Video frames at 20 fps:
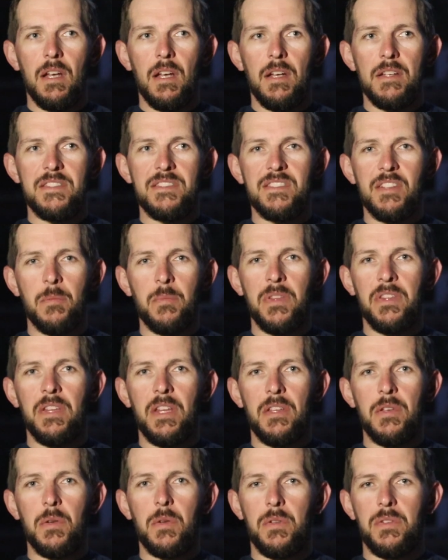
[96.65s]
It's something
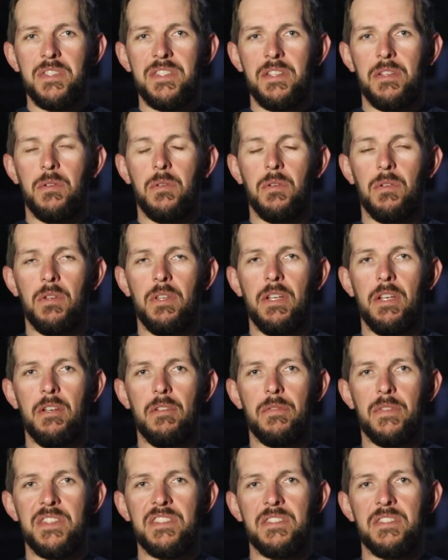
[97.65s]
that you continue to live.